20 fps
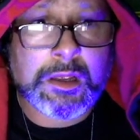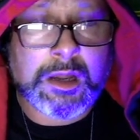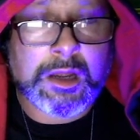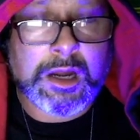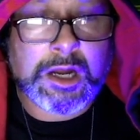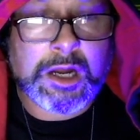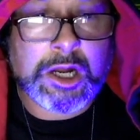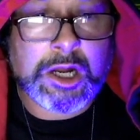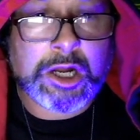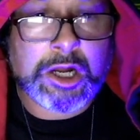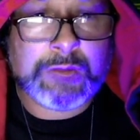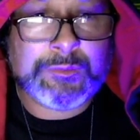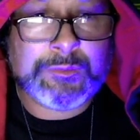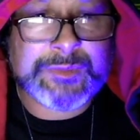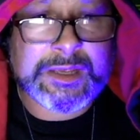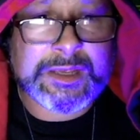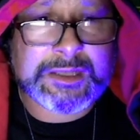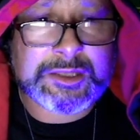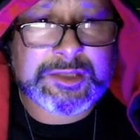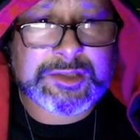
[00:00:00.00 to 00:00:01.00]

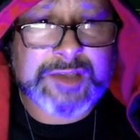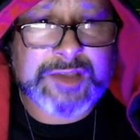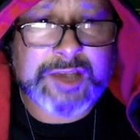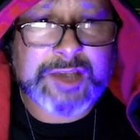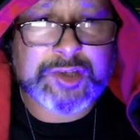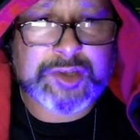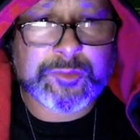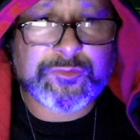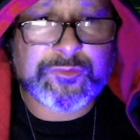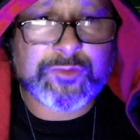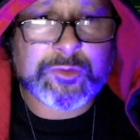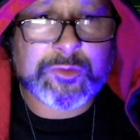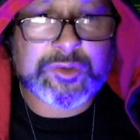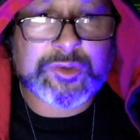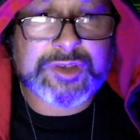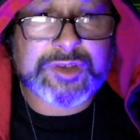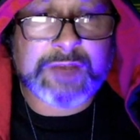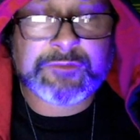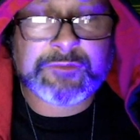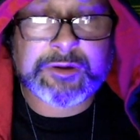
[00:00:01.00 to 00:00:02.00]
And the sideshow performers
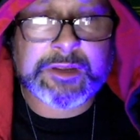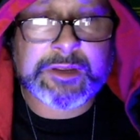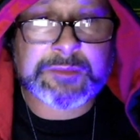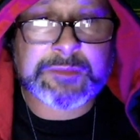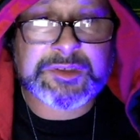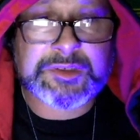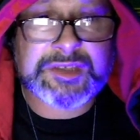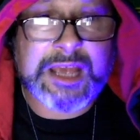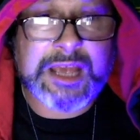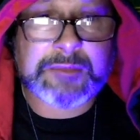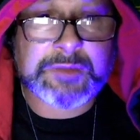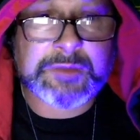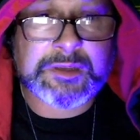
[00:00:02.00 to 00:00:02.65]
got very upset